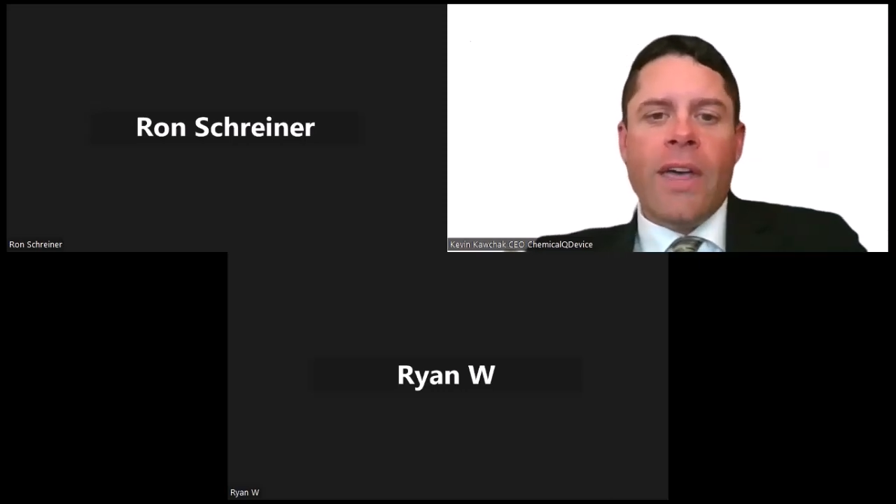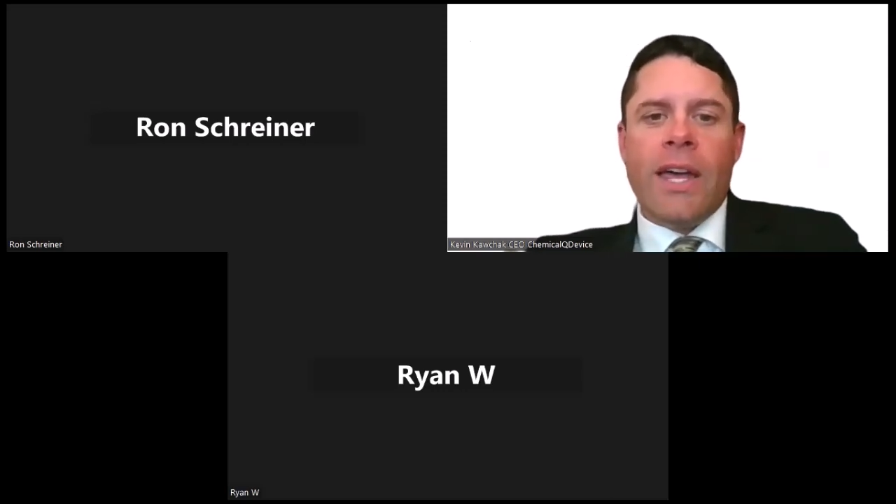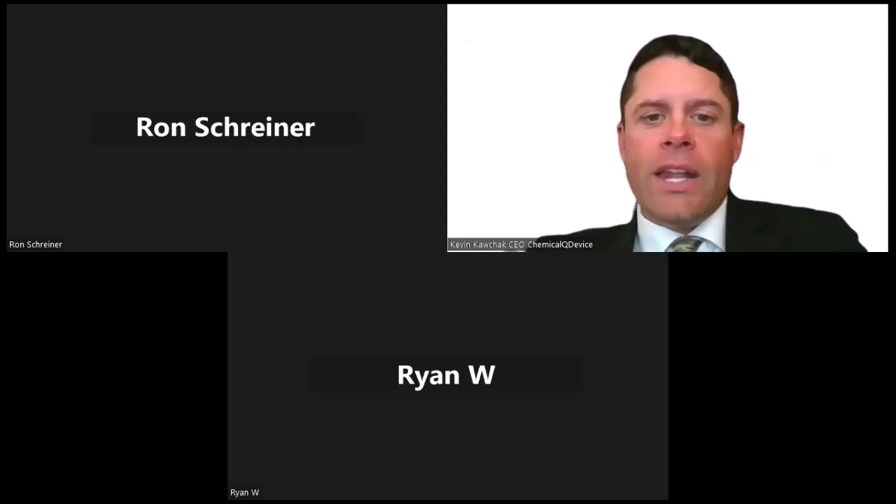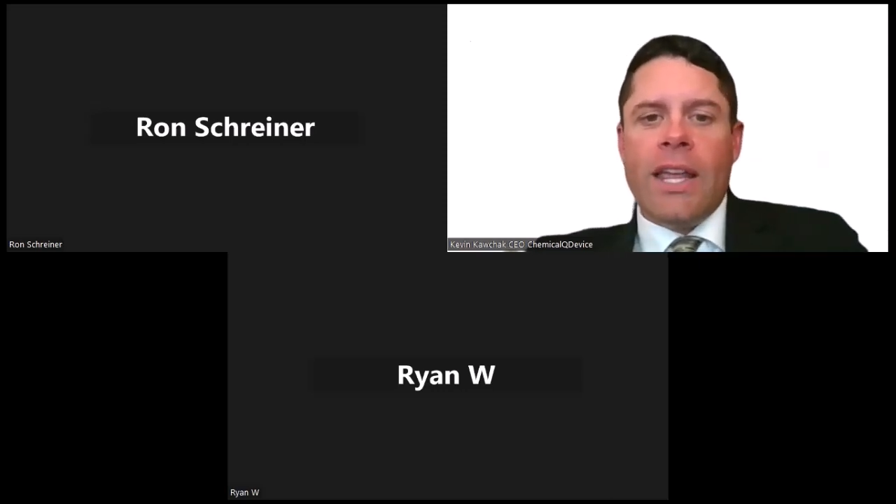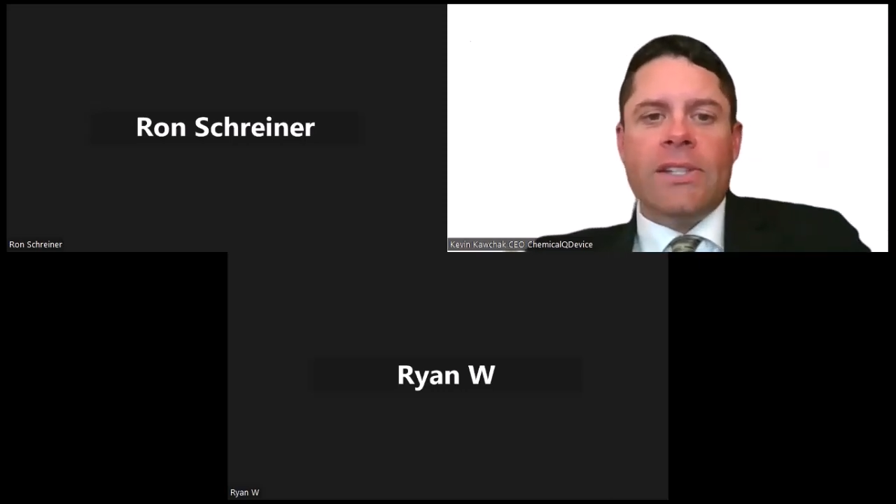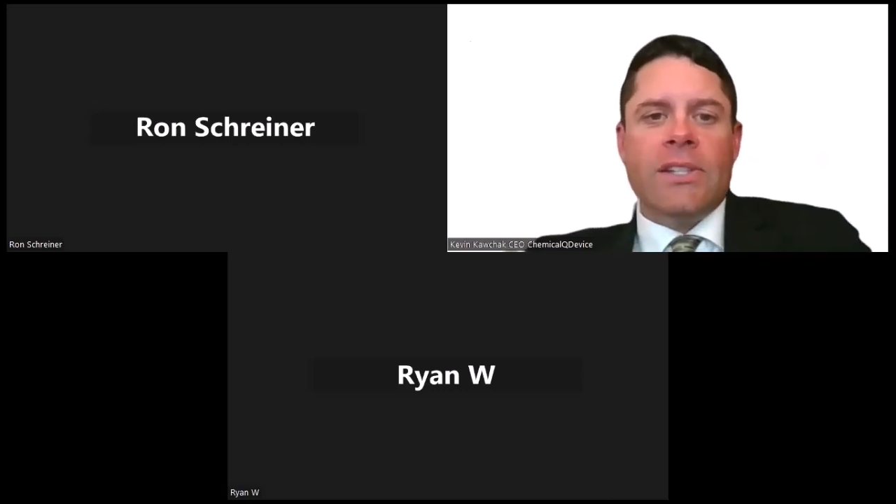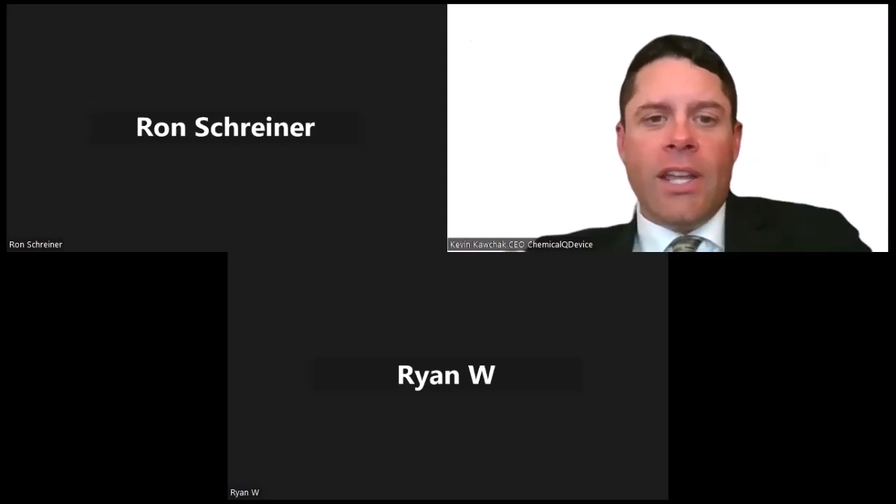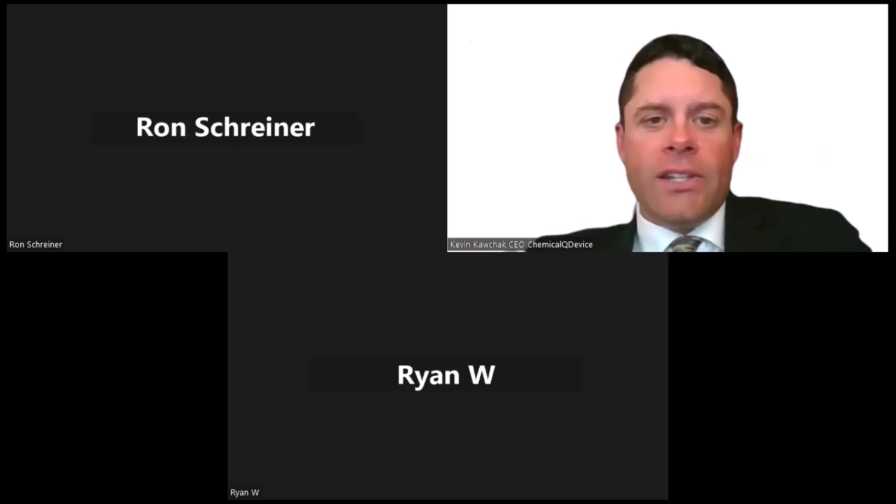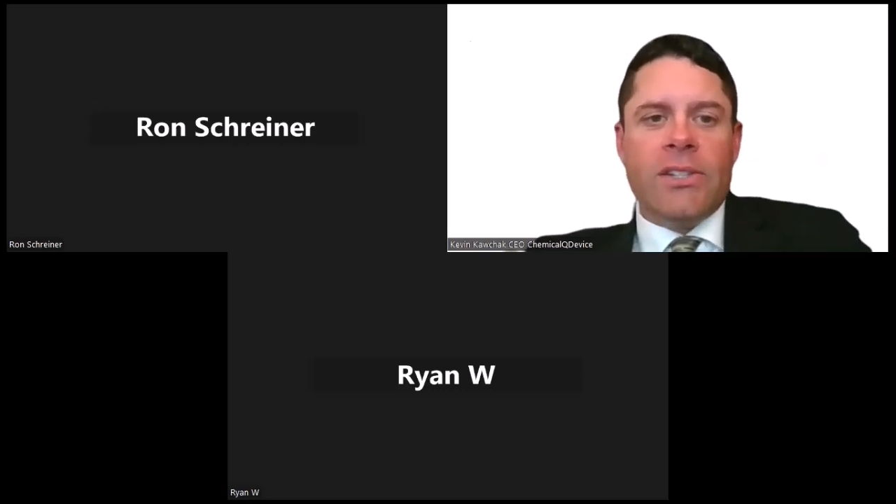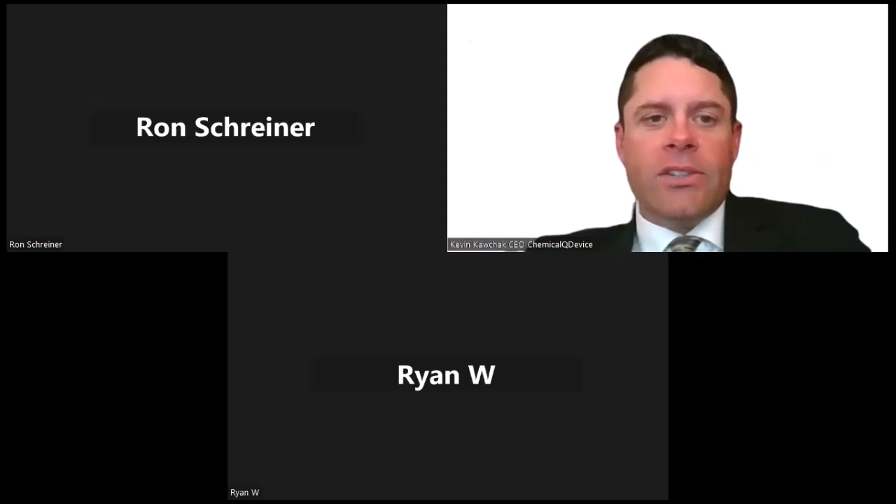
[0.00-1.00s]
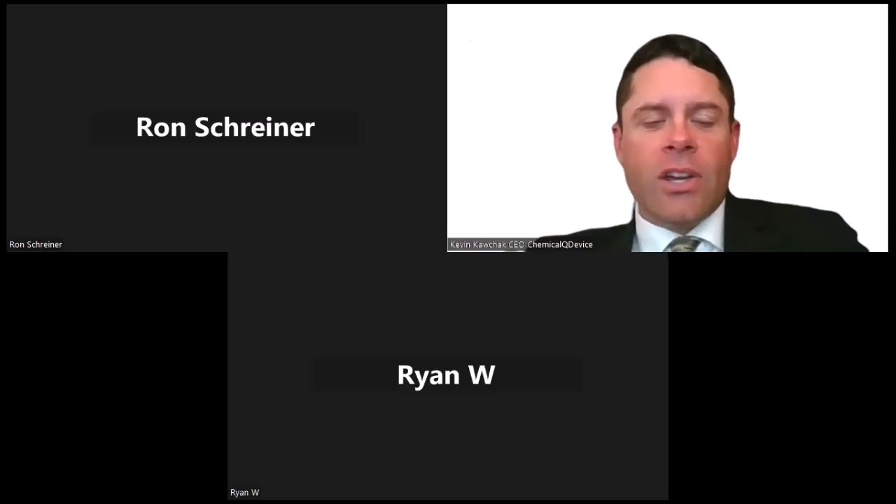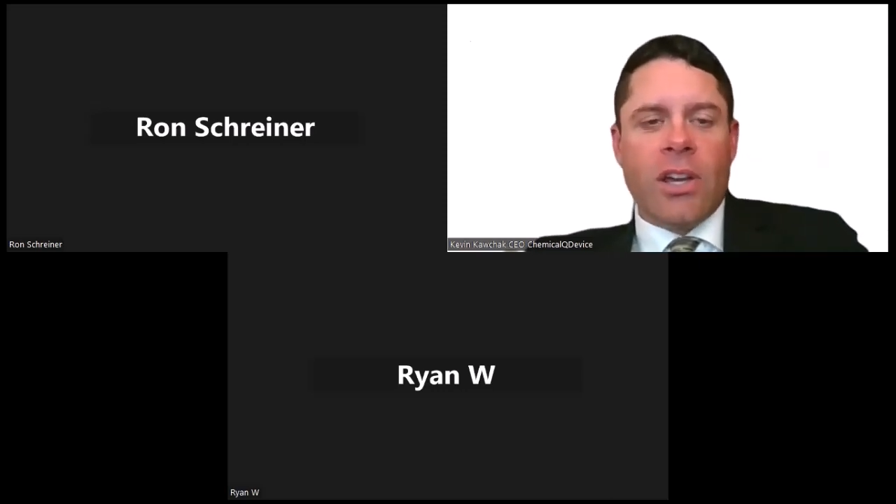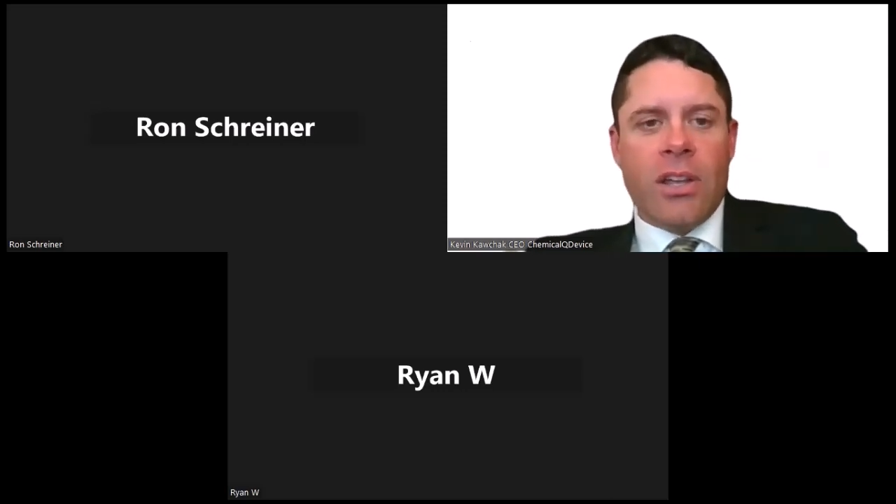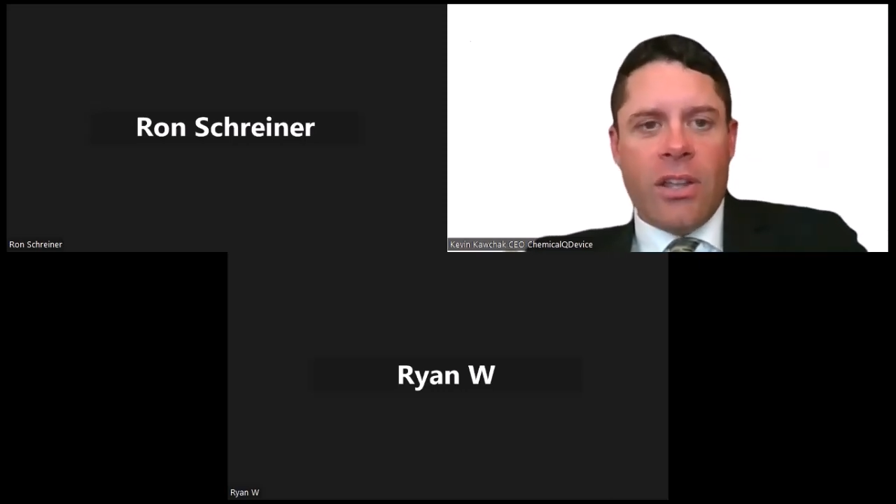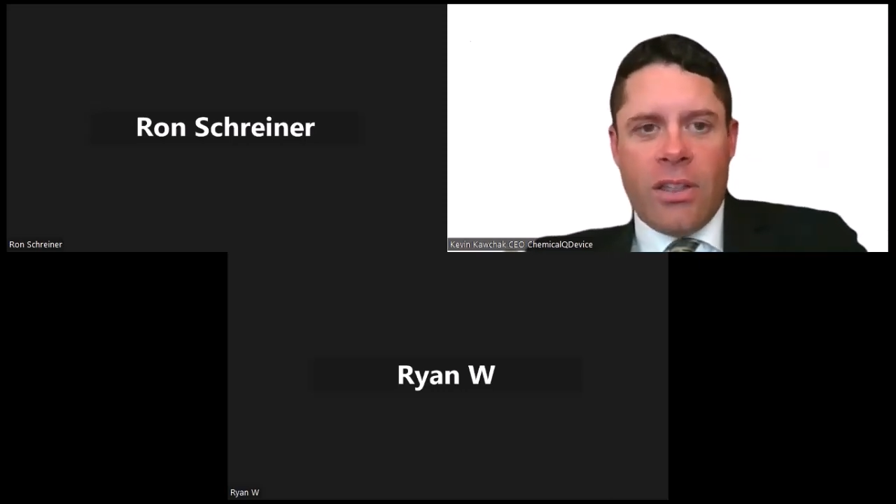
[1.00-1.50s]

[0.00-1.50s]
that it's the